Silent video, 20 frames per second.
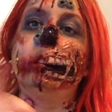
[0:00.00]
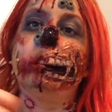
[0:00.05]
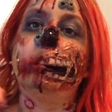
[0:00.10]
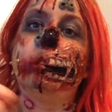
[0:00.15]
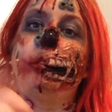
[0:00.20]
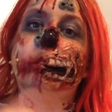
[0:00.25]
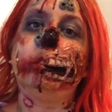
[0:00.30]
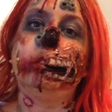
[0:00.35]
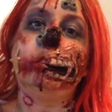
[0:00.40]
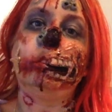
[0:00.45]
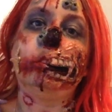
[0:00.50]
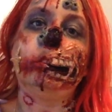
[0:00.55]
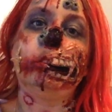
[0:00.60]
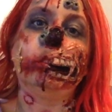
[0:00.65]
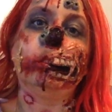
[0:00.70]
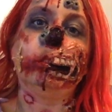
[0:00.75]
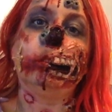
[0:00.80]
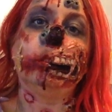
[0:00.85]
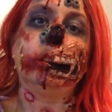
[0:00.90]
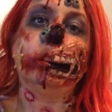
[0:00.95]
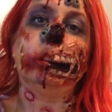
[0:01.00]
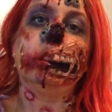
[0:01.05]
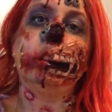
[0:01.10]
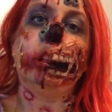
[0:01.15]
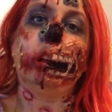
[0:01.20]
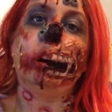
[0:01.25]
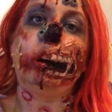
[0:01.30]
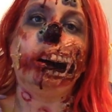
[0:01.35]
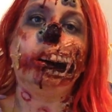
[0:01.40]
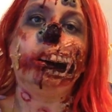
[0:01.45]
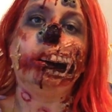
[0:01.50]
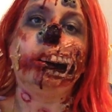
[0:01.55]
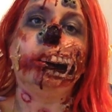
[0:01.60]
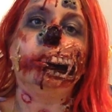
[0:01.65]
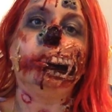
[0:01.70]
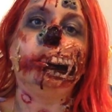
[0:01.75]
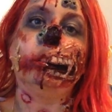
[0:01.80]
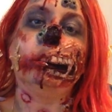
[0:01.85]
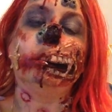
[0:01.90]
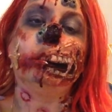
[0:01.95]
other tutorial
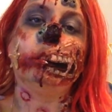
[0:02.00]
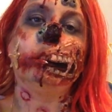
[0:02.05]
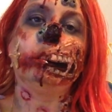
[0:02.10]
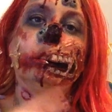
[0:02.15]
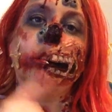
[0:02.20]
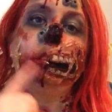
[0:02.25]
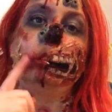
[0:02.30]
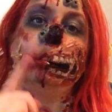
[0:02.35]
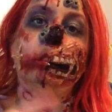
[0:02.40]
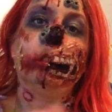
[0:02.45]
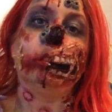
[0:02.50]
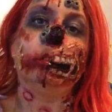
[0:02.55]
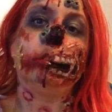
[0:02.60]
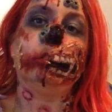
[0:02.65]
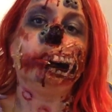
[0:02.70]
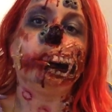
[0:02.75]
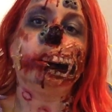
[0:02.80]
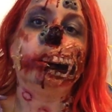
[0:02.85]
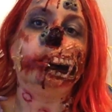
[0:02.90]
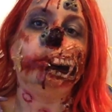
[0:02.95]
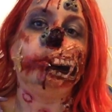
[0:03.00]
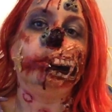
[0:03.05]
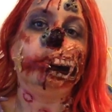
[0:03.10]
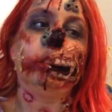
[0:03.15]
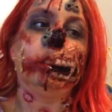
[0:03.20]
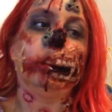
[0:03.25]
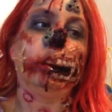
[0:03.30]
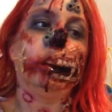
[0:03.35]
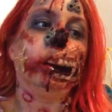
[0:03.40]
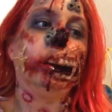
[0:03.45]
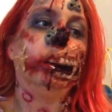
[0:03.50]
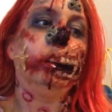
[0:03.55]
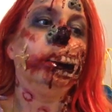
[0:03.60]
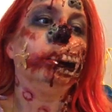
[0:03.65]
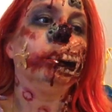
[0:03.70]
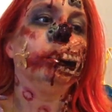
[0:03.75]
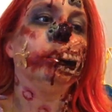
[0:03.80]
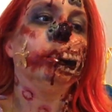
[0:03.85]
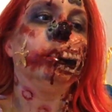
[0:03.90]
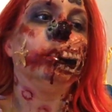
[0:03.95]
on Dr. Jekyll and Mr. Hyde.
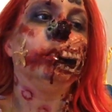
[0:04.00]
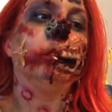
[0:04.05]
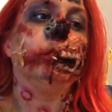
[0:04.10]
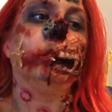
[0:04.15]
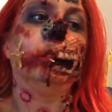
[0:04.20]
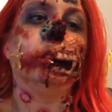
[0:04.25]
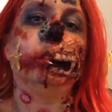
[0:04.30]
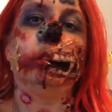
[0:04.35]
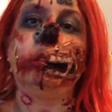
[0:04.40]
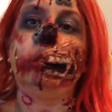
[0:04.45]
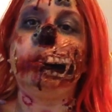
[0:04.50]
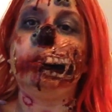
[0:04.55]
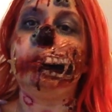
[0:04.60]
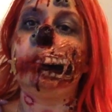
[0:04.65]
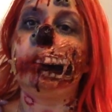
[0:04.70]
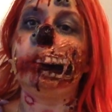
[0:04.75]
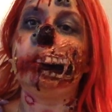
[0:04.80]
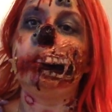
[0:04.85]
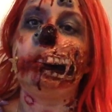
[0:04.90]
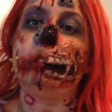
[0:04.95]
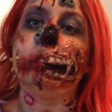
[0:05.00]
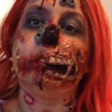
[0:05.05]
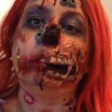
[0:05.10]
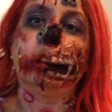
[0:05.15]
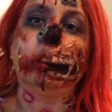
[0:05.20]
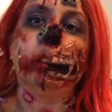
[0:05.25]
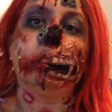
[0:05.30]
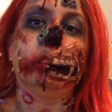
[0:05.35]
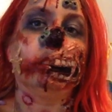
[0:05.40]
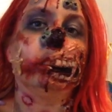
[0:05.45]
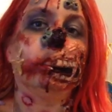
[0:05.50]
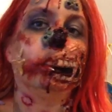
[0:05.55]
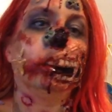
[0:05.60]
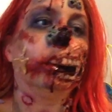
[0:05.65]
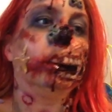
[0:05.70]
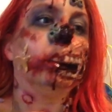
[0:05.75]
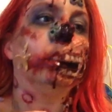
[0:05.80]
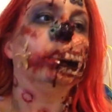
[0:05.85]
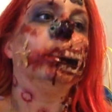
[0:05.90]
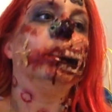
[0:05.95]
I just thought I'd use that because it's like
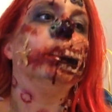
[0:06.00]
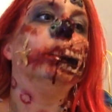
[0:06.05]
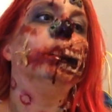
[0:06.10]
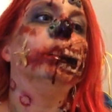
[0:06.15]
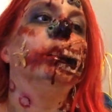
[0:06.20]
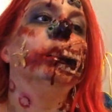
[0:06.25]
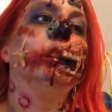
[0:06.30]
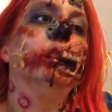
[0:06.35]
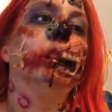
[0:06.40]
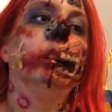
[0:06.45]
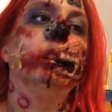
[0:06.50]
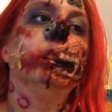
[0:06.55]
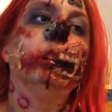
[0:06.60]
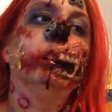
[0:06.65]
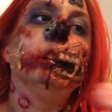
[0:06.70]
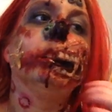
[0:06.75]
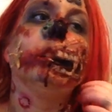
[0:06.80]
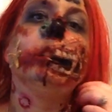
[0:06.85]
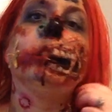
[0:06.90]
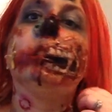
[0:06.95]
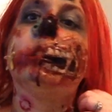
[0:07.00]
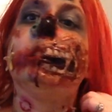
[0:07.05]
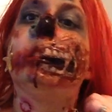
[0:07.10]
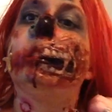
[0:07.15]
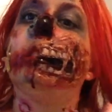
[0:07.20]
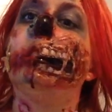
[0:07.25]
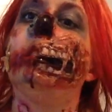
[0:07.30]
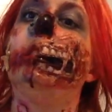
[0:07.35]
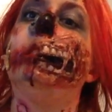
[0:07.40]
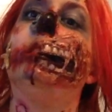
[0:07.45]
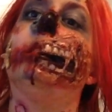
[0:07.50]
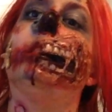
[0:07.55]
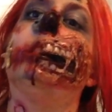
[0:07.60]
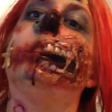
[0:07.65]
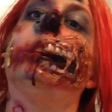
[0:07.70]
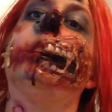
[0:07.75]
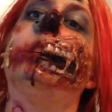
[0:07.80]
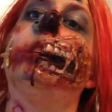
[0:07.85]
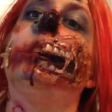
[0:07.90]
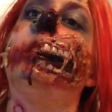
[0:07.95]
scaly. And these are
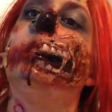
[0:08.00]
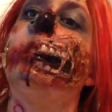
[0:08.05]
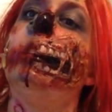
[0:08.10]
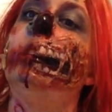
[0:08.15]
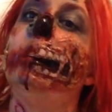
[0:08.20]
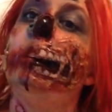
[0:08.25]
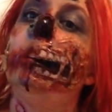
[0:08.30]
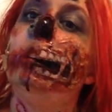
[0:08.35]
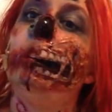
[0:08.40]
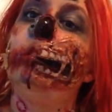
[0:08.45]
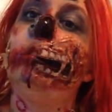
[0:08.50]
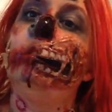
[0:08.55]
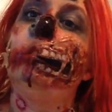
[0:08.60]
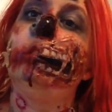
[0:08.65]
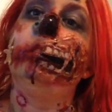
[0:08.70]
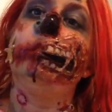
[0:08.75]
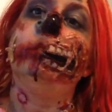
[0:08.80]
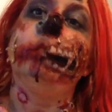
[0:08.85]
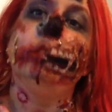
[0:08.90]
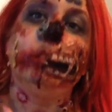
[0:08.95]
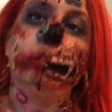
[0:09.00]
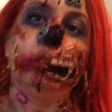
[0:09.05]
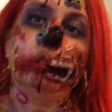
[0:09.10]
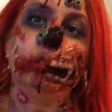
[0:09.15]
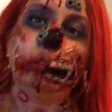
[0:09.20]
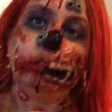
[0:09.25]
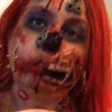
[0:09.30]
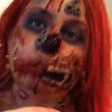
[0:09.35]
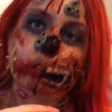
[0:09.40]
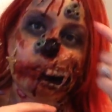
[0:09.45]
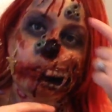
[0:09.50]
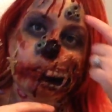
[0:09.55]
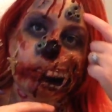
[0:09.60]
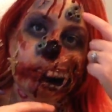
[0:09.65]
like Cheerios.